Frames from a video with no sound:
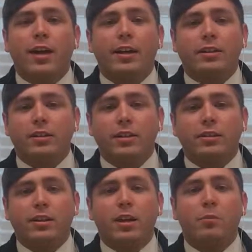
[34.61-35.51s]
I just
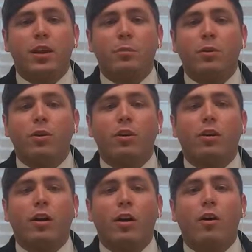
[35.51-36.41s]
listed and many more
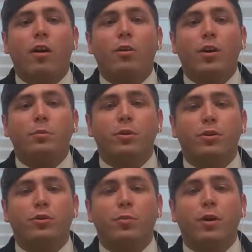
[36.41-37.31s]
are all owned and
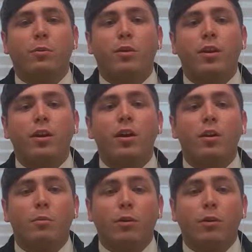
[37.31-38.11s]
produced by one